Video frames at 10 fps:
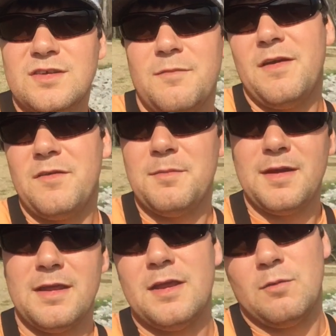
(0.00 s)
What's up
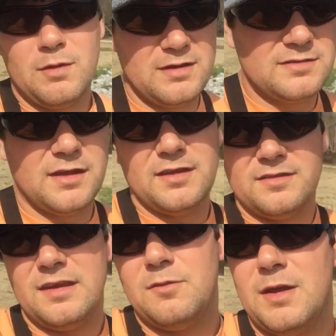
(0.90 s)
everybody? What is a
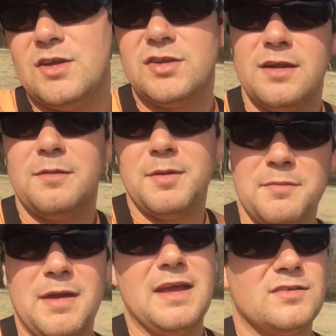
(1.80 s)
continuation of the
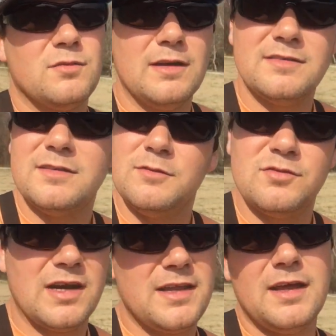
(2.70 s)
big bass quest? Still
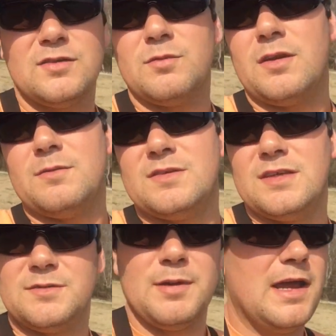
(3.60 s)
trying to catch one over
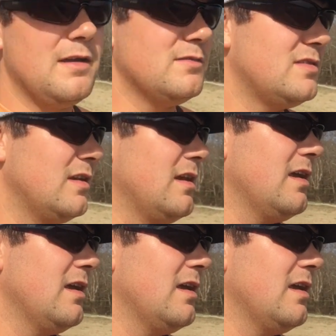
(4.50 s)
six pounds.